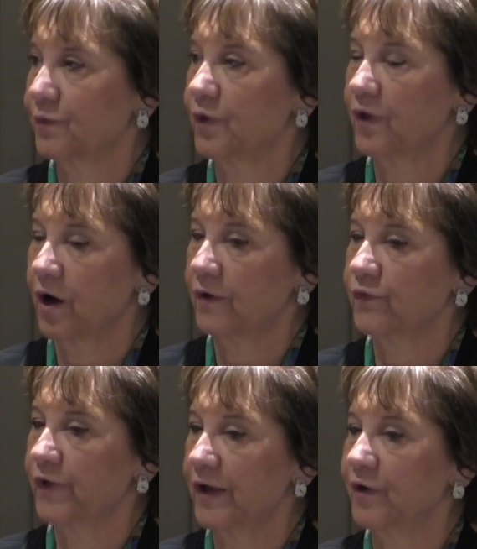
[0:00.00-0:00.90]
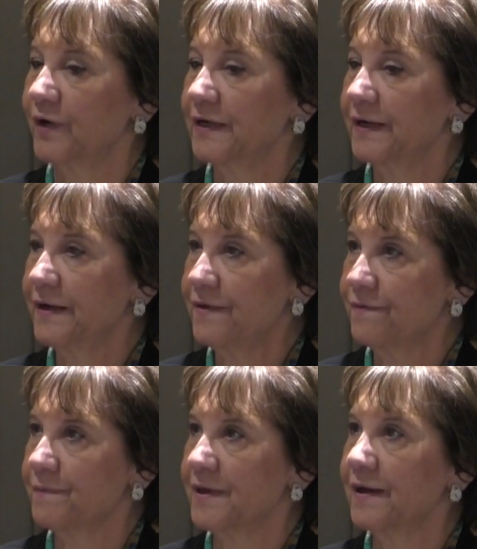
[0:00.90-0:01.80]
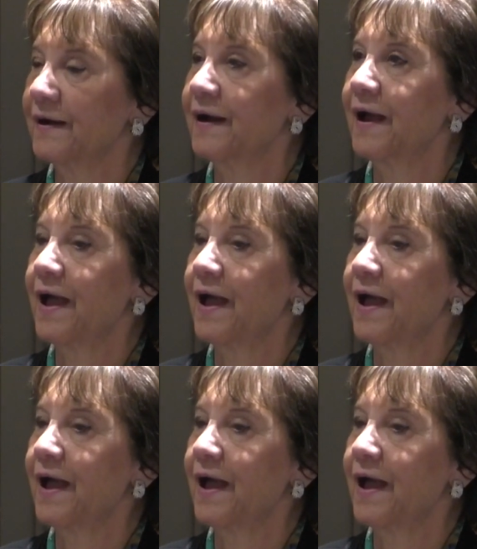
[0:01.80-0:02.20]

with heart failure and arrhythmia,